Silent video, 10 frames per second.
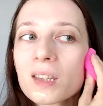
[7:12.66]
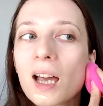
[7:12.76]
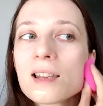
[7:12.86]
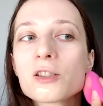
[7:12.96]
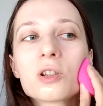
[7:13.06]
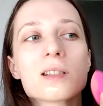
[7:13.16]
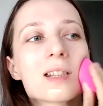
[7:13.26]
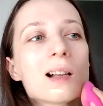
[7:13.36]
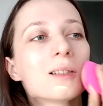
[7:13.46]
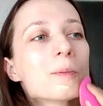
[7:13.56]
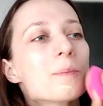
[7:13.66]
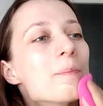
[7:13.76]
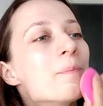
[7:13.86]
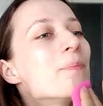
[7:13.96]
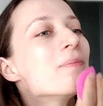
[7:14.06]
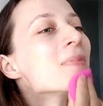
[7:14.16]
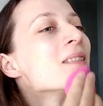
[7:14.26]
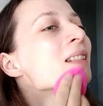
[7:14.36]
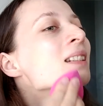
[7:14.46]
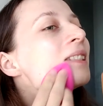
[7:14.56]
as you can tell.
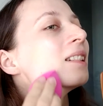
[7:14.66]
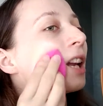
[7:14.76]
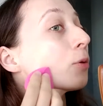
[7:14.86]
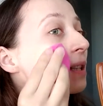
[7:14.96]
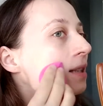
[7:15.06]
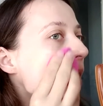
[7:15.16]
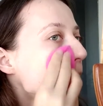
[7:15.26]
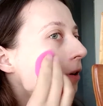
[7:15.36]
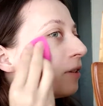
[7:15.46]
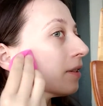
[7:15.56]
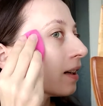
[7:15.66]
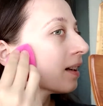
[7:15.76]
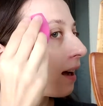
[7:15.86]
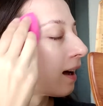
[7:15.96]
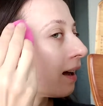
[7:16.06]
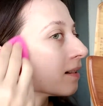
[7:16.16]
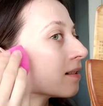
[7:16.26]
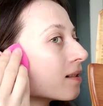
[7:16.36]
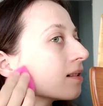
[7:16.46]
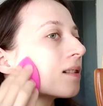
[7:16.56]
Now it's summer
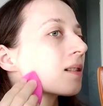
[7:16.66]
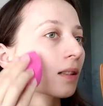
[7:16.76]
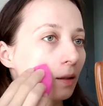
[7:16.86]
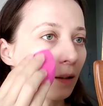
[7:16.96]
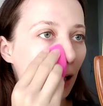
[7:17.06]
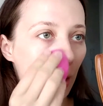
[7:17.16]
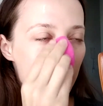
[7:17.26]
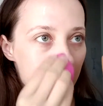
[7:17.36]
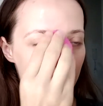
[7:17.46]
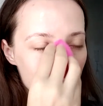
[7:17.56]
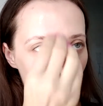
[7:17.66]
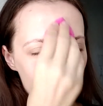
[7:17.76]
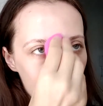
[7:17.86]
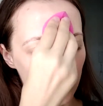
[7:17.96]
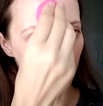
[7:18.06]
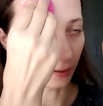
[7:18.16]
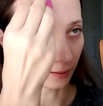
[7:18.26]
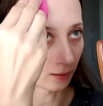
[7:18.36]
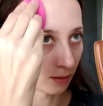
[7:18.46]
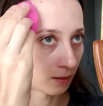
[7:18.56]
and I'm still very
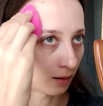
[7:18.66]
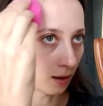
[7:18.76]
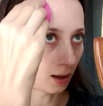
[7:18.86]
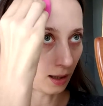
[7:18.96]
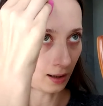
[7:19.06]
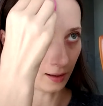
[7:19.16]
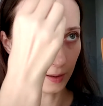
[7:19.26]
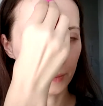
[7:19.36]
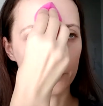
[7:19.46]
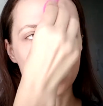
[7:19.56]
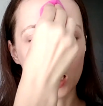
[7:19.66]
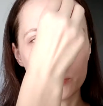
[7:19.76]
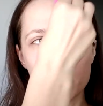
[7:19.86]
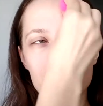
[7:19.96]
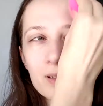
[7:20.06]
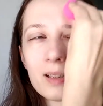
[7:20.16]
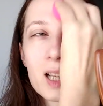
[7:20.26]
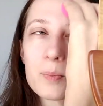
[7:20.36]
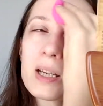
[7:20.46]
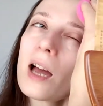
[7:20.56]
pale. I'm using
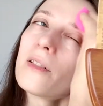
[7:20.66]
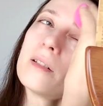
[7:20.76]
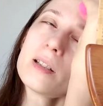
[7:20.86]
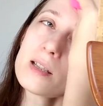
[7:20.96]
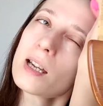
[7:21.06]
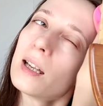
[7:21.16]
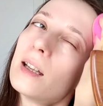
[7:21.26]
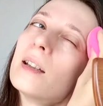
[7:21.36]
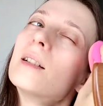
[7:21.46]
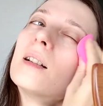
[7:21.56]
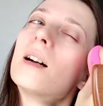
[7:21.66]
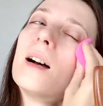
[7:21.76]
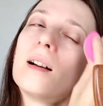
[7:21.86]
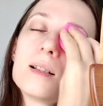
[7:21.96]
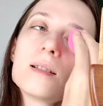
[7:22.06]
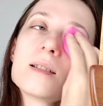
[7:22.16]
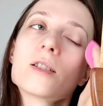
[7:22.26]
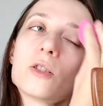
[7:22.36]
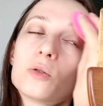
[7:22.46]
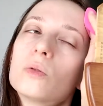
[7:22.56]
SPF every day,
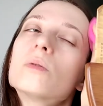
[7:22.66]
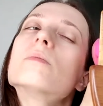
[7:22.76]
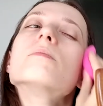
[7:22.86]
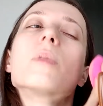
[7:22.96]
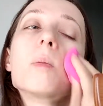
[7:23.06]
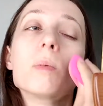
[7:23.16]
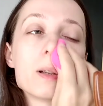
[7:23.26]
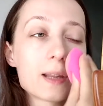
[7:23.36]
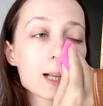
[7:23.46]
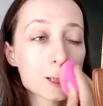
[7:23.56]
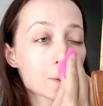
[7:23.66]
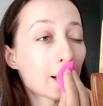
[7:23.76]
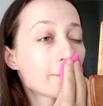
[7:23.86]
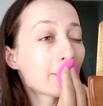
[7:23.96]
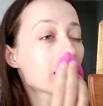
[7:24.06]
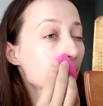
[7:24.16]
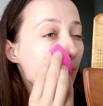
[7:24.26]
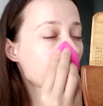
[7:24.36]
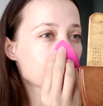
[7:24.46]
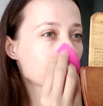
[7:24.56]
so probably that's why I'm very
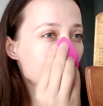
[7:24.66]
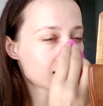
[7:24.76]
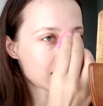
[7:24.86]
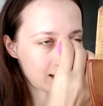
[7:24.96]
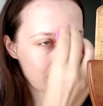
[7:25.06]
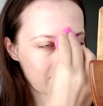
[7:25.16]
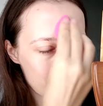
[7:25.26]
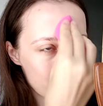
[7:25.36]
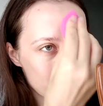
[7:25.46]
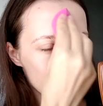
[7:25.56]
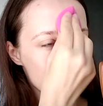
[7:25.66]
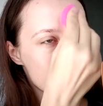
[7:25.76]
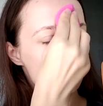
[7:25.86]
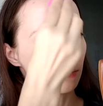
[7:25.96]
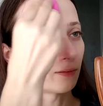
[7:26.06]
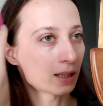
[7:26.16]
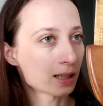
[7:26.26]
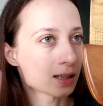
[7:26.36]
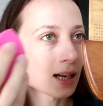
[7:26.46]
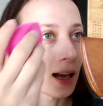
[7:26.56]
pale and I don't really
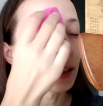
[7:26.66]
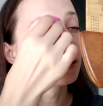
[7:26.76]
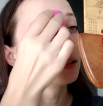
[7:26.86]
tan.